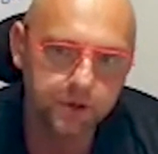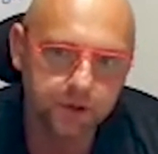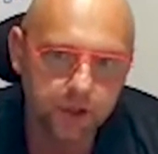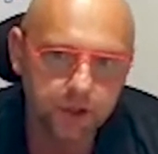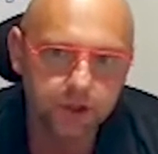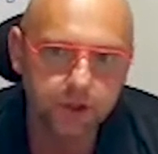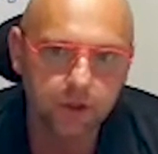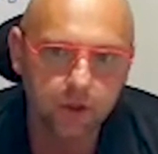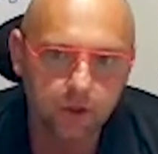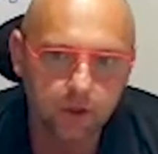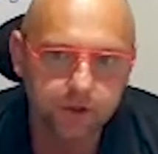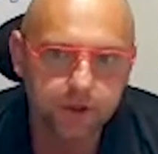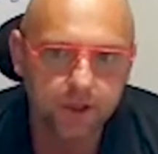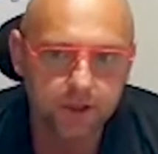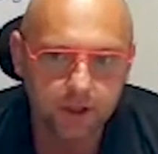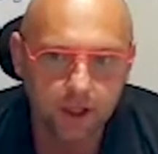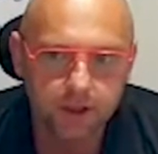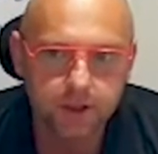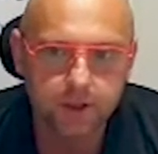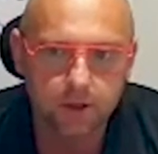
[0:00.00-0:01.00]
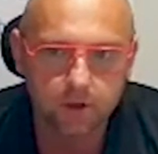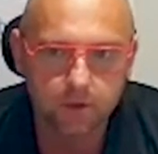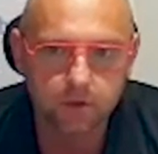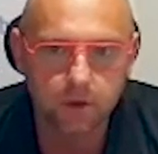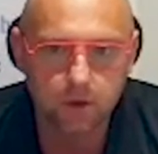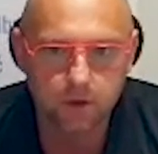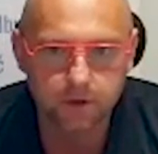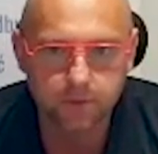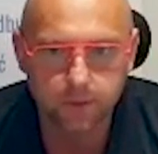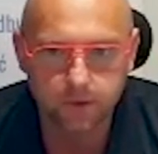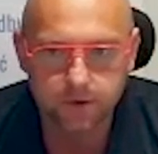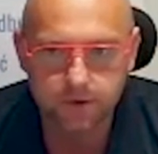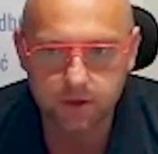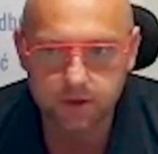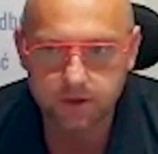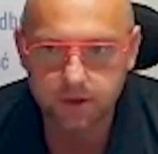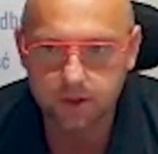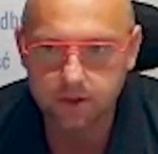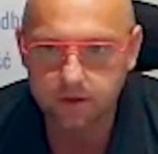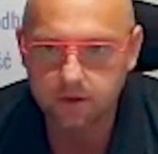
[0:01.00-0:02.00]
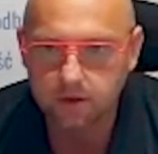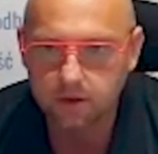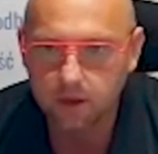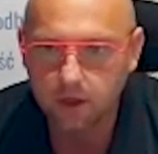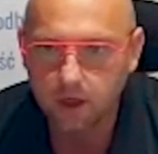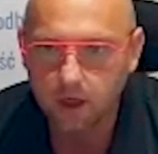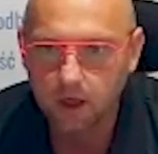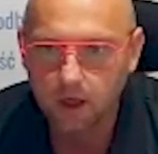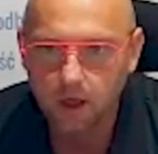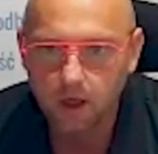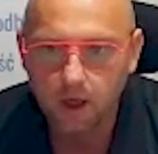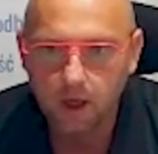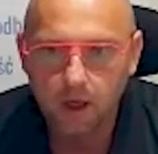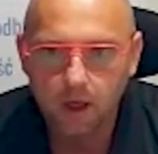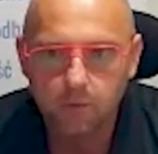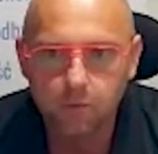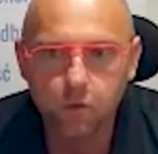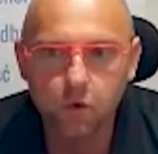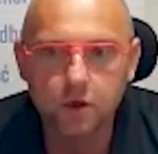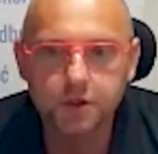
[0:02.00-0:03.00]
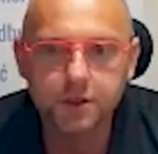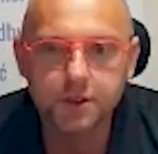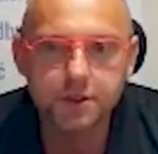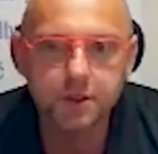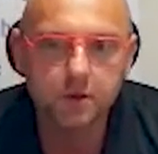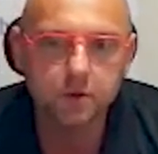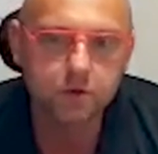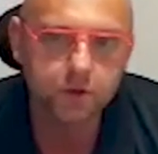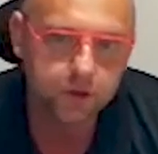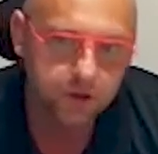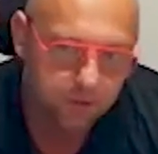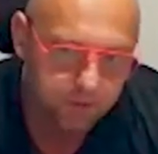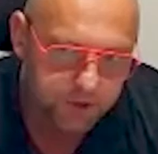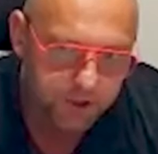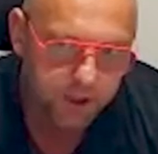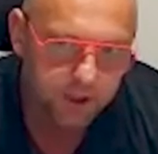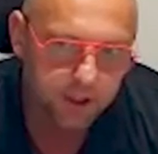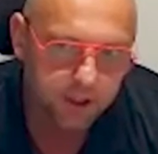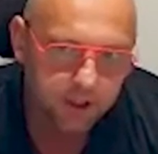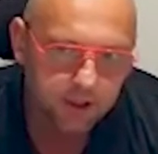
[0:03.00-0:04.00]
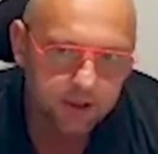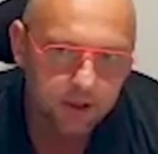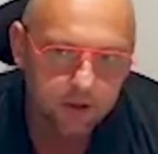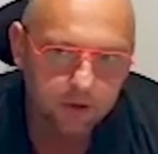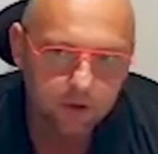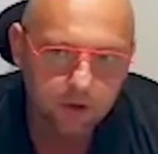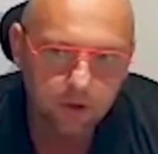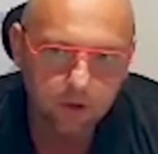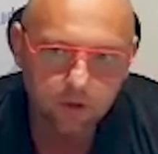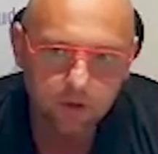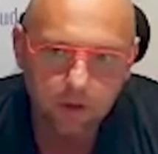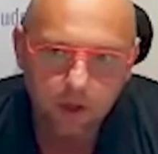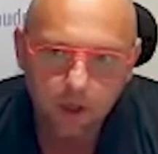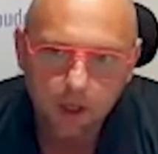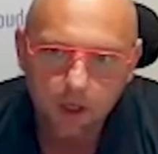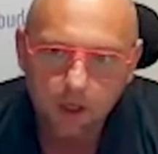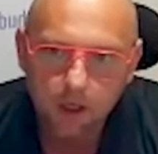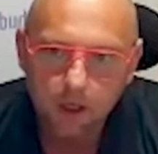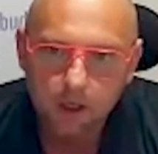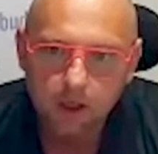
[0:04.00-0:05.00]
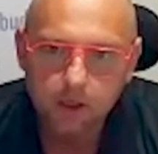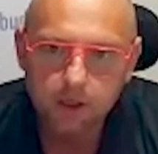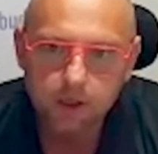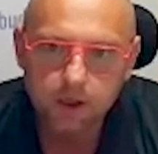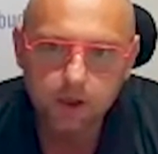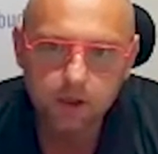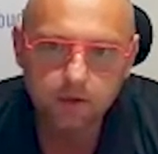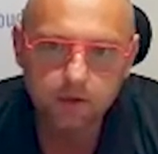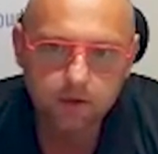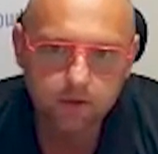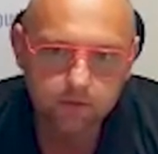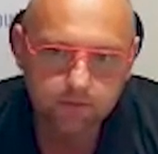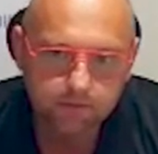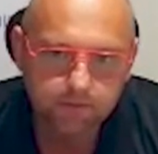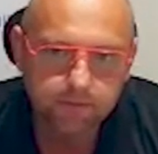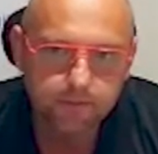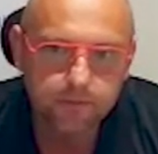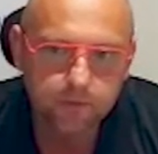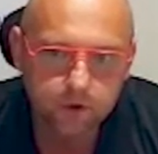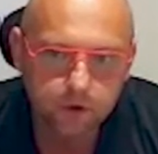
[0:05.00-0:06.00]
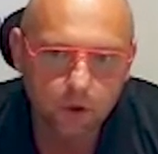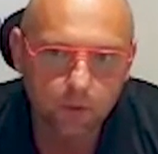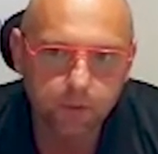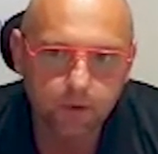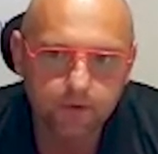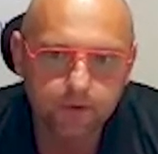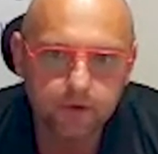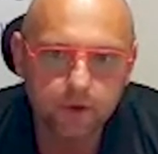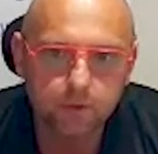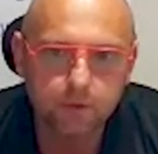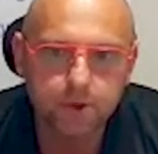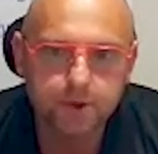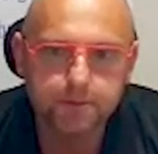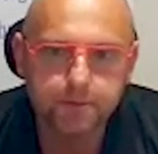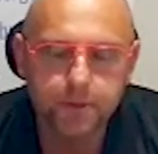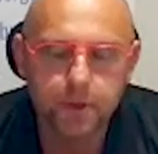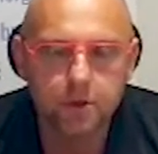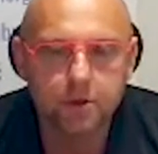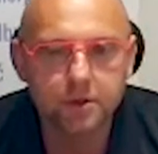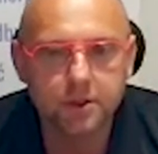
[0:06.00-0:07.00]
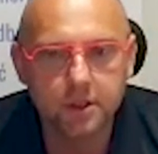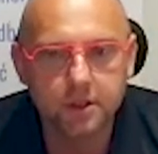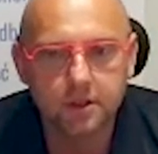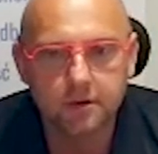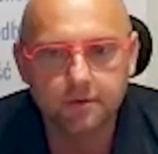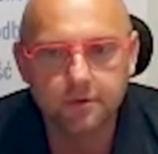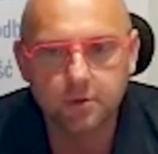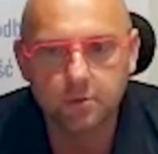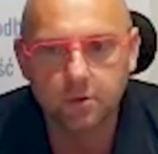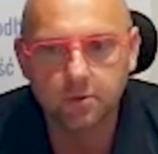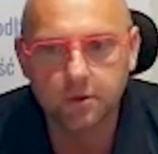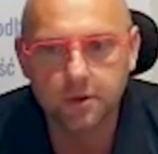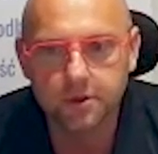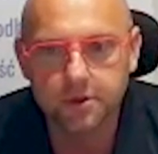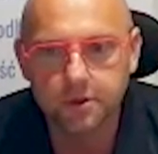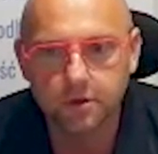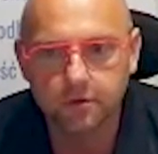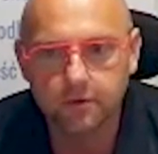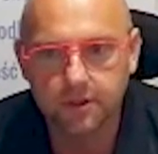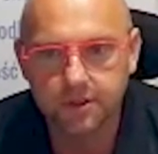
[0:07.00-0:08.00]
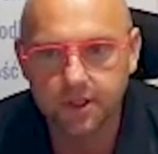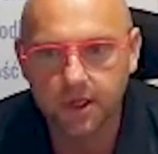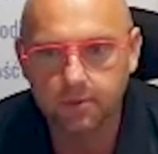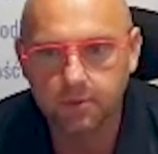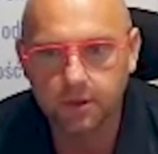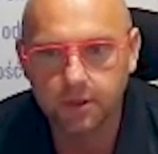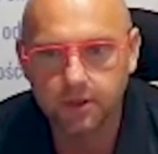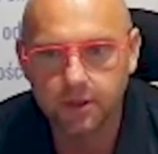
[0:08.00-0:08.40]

and the later flights as the season starts. The young recover faster, and this should be a priority at this point, we believe, for breeders.